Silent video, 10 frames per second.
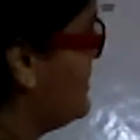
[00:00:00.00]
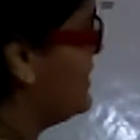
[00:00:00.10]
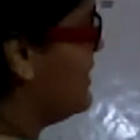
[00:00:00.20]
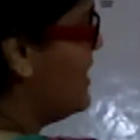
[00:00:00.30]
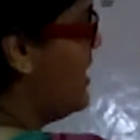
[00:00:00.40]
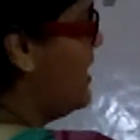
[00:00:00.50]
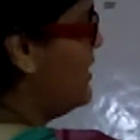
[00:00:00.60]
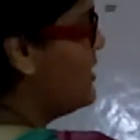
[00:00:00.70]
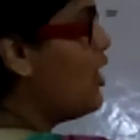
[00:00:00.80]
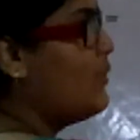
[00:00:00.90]
is
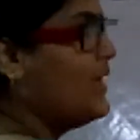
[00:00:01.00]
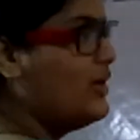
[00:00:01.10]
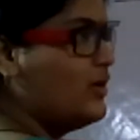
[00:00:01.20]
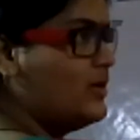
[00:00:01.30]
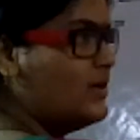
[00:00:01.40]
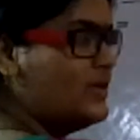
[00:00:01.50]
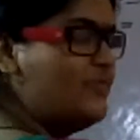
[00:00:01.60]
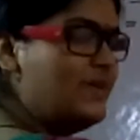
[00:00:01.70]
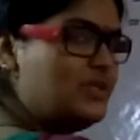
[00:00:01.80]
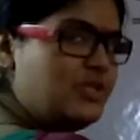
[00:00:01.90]
denominator
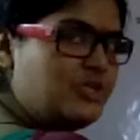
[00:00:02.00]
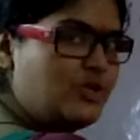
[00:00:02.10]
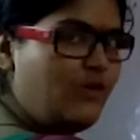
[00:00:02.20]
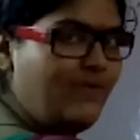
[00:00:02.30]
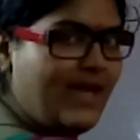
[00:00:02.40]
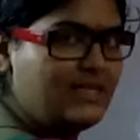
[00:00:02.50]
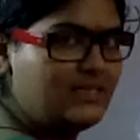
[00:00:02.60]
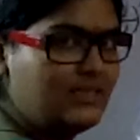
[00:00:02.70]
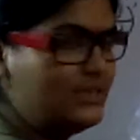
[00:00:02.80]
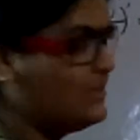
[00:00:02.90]
differentiation of
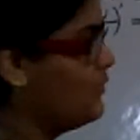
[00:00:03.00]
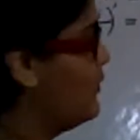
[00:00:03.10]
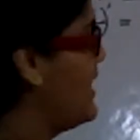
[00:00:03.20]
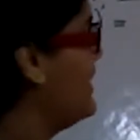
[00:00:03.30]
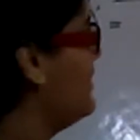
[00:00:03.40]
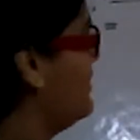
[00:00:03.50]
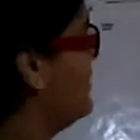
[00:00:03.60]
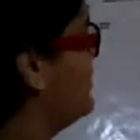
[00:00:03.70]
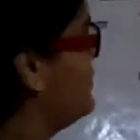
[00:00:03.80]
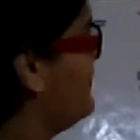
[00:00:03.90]
x is 1,
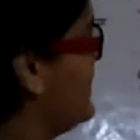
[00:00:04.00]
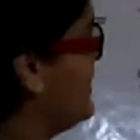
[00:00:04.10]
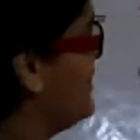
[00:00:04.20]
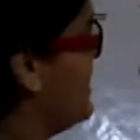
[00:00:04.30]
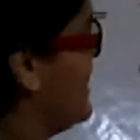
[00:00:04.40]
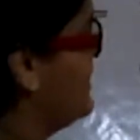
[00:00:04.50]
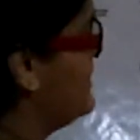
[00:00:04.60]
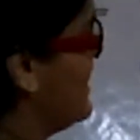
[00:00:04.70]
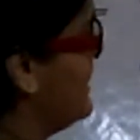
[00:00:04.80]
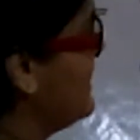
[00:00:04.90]
so we get
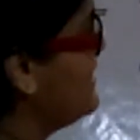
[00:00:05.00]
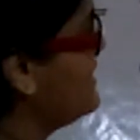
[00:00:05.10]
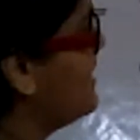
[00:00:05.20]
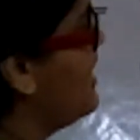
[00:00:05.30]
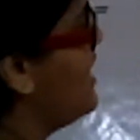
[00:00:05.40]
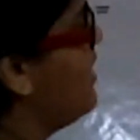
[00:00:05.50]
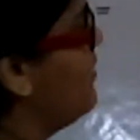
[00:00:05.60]
sin x